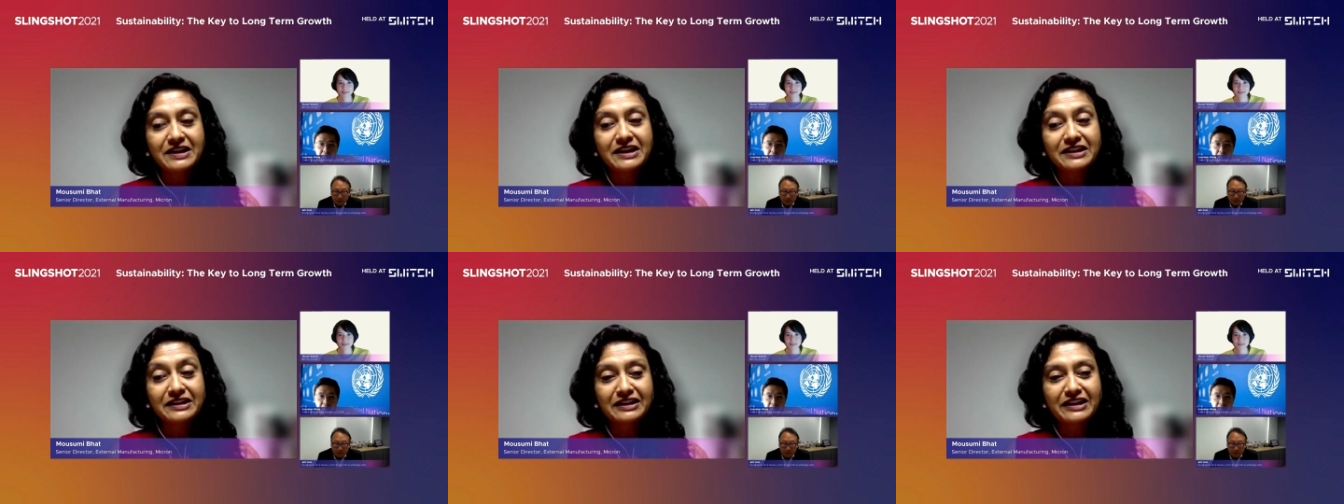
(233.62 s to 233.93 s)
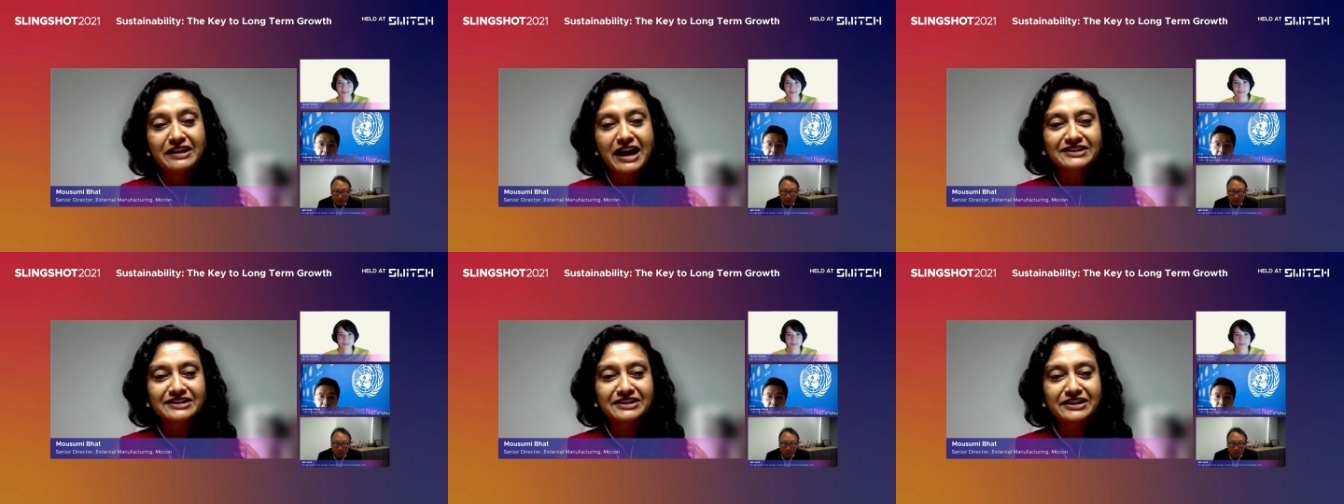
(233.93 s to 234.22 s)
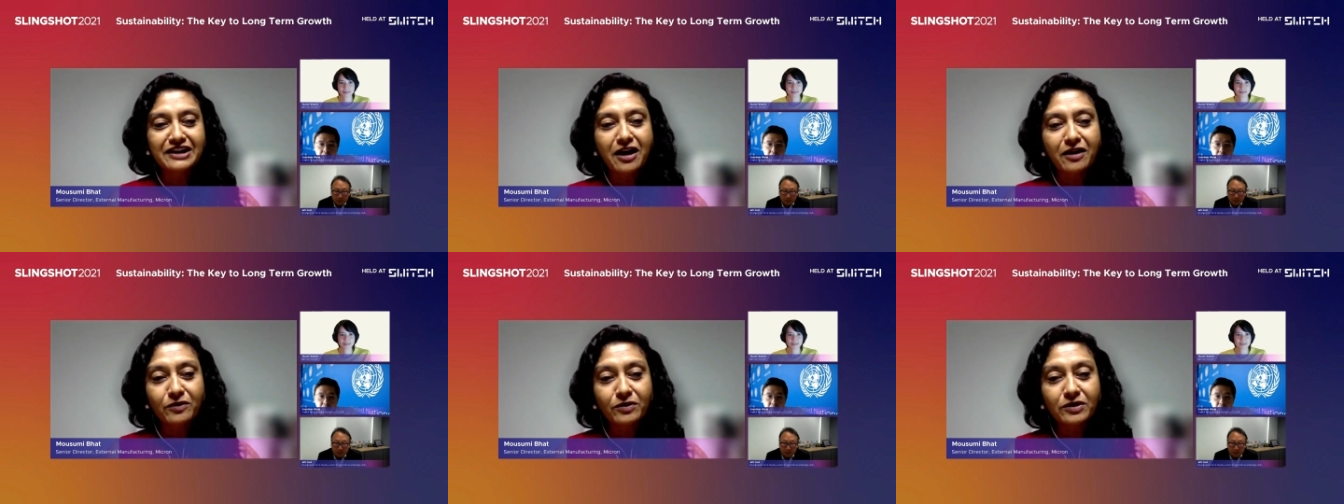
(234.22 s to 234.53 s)
in the
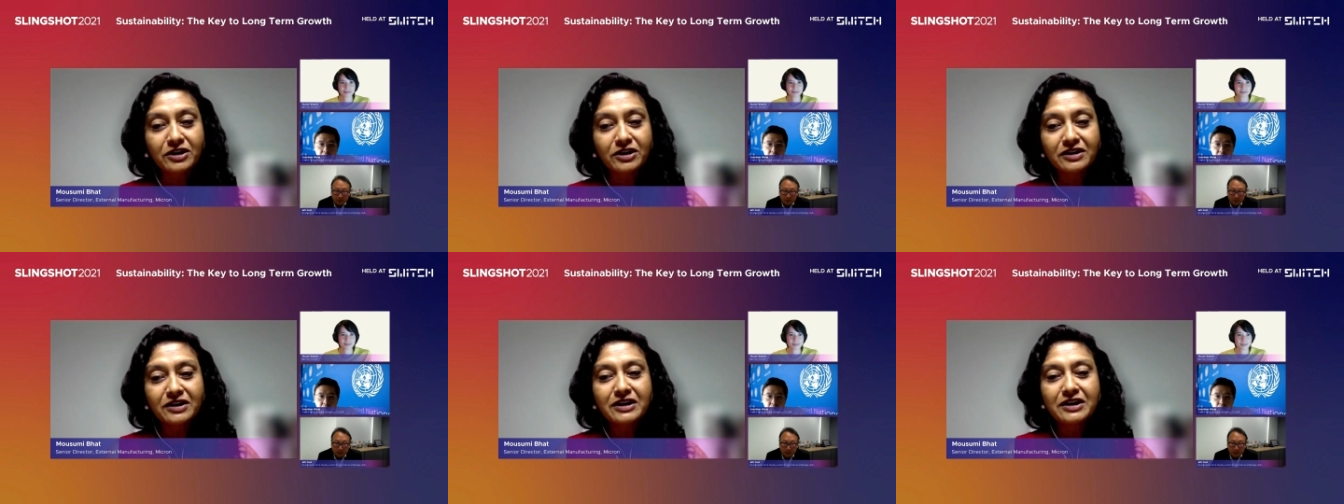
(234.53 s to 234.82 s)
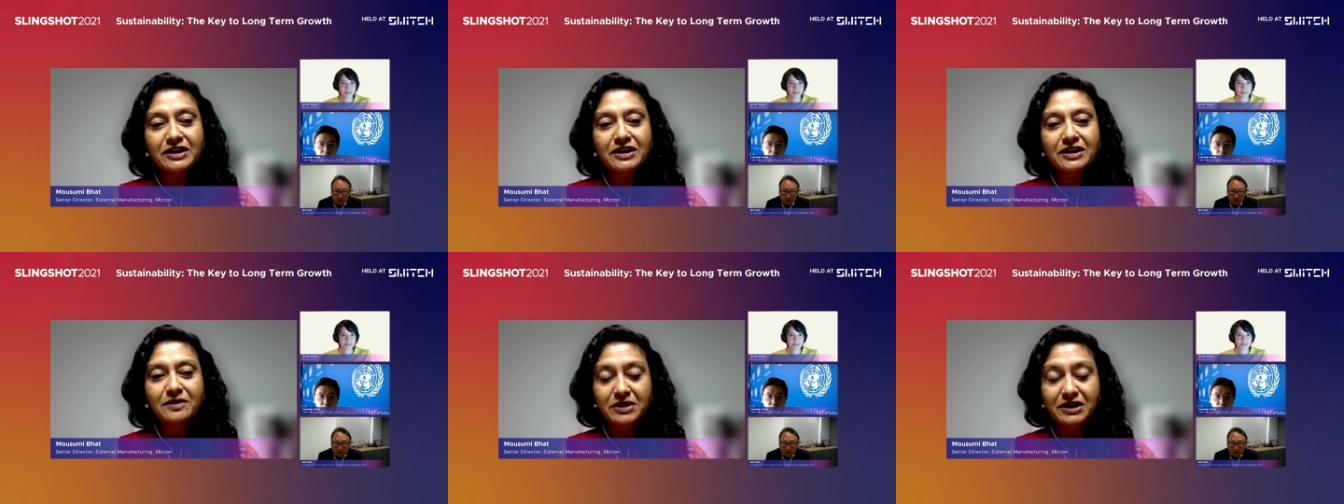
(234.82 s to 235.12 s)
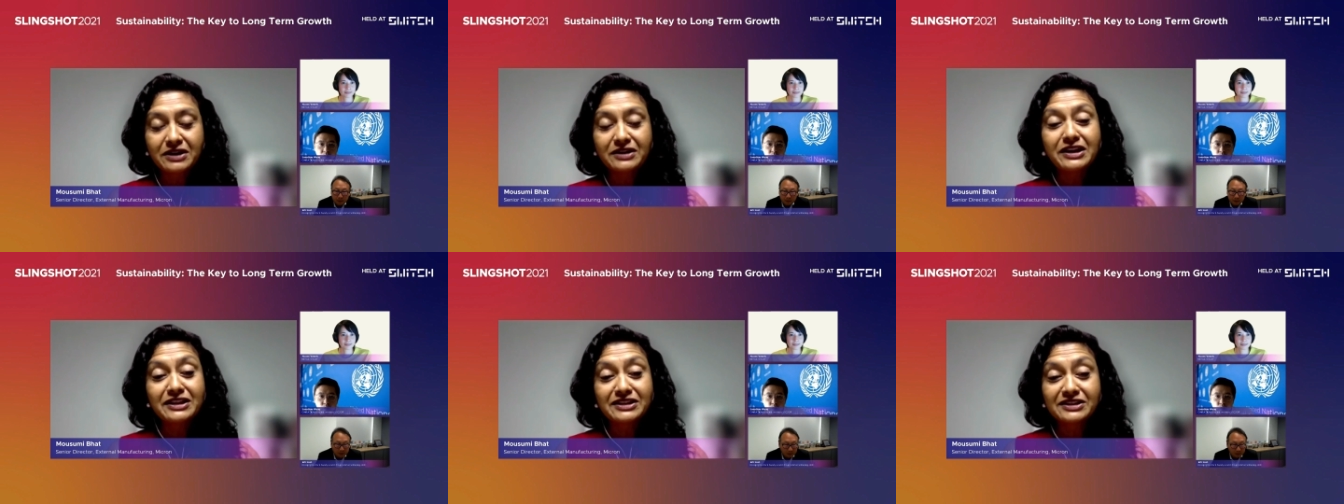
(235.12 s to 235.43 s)
last hour,
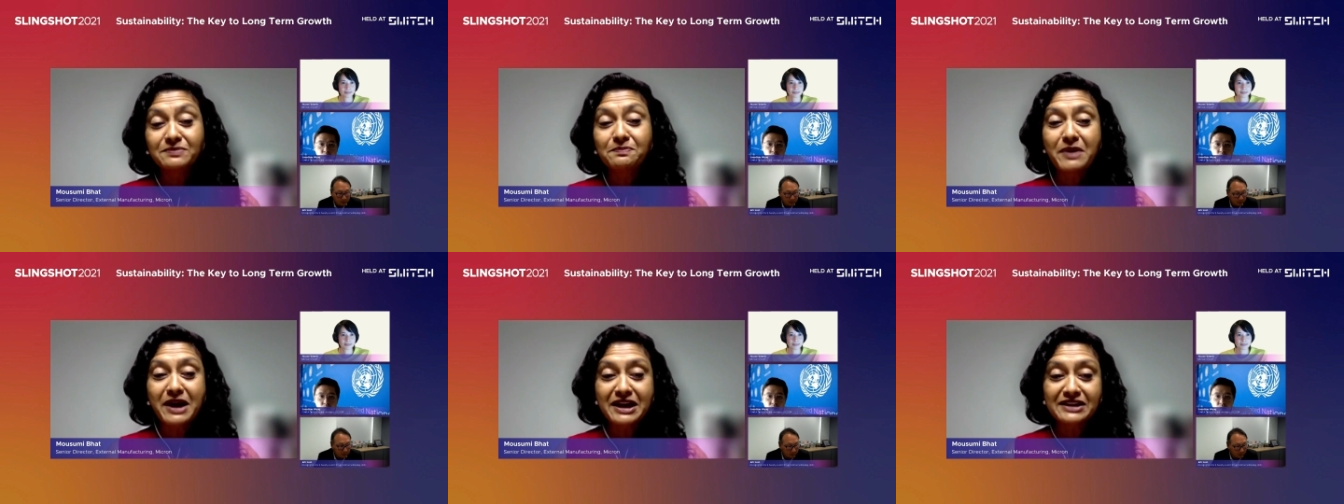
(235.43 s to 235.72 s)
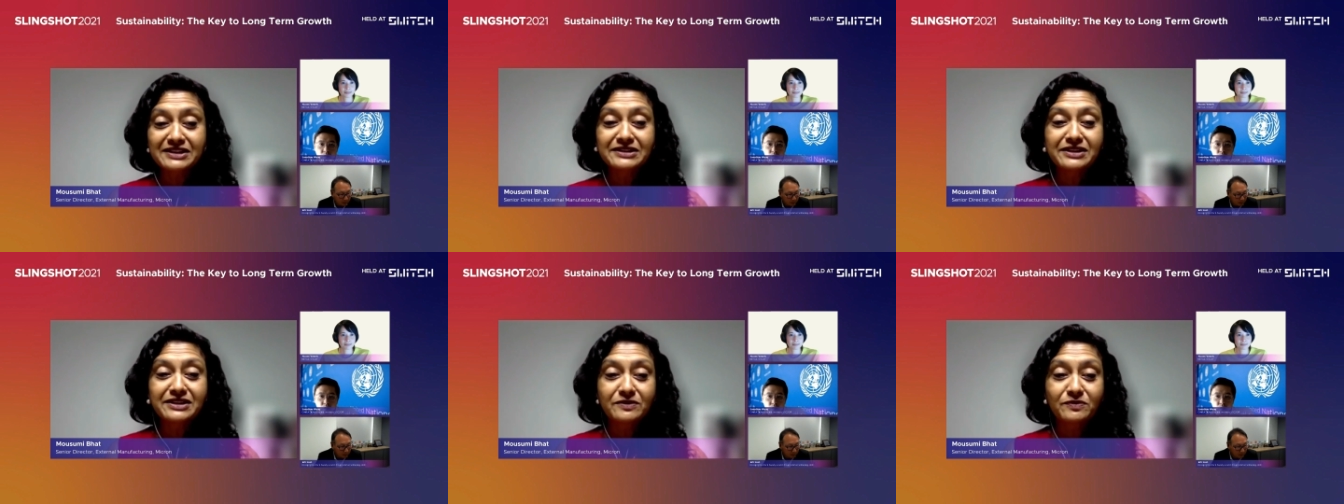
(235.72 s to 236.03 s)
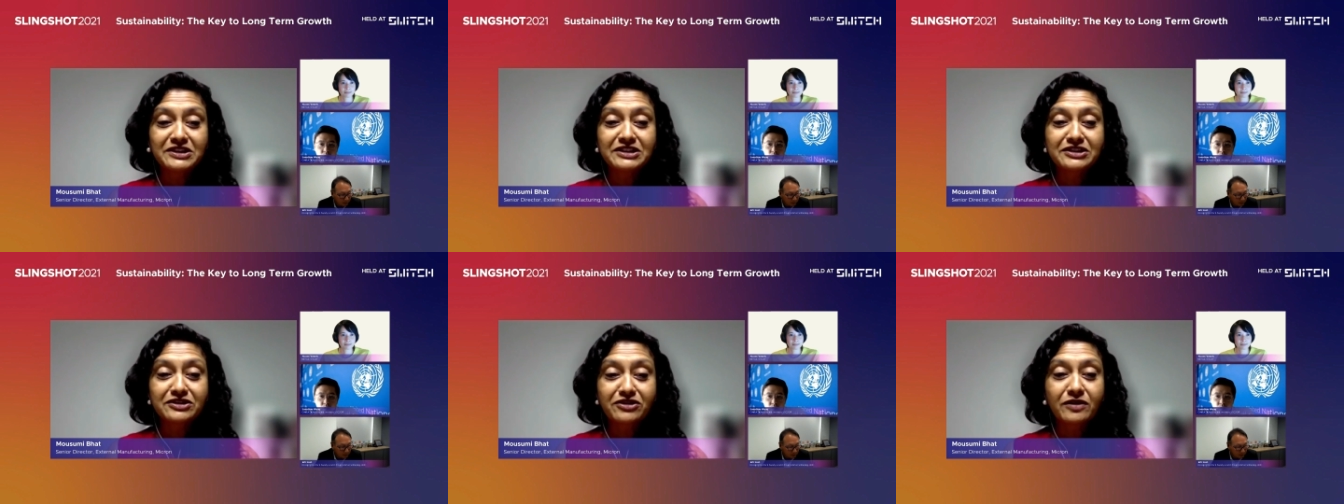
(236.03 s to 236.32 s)
but it's best
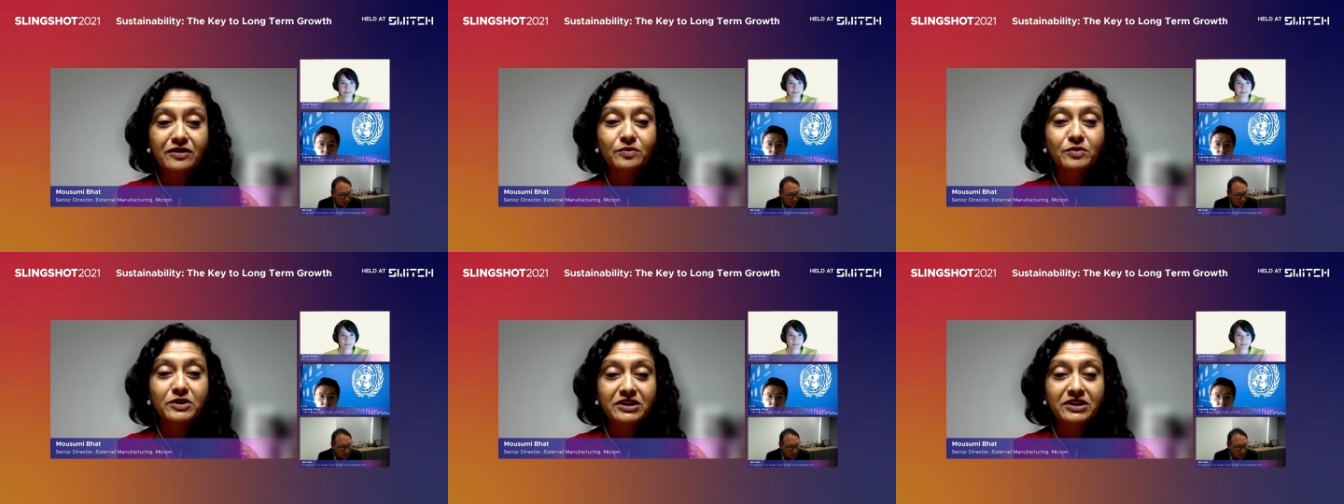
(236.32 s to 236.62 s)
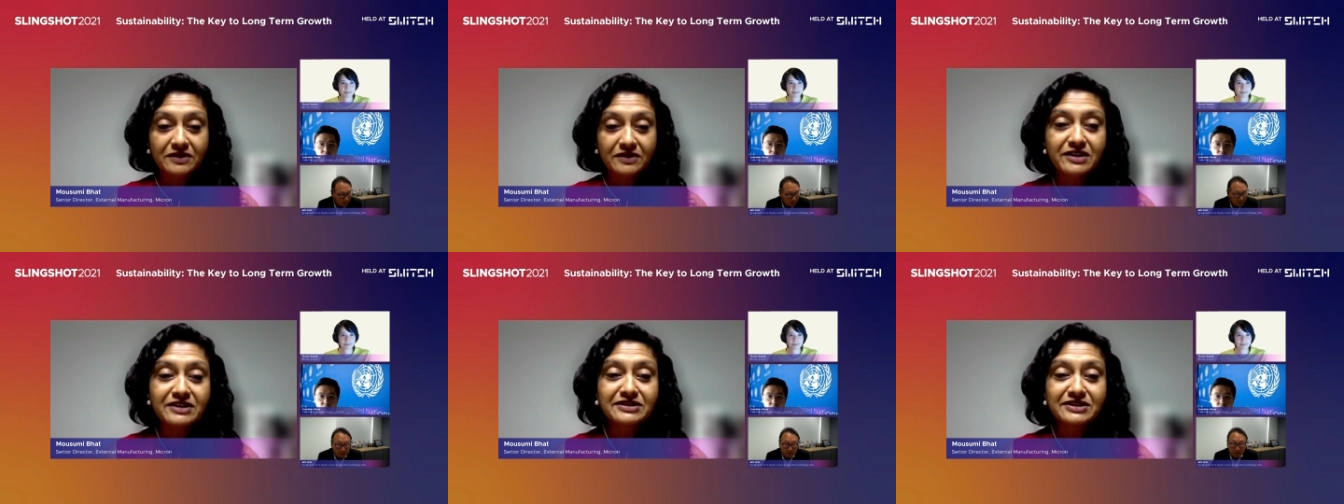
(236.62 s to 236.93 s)
that we start with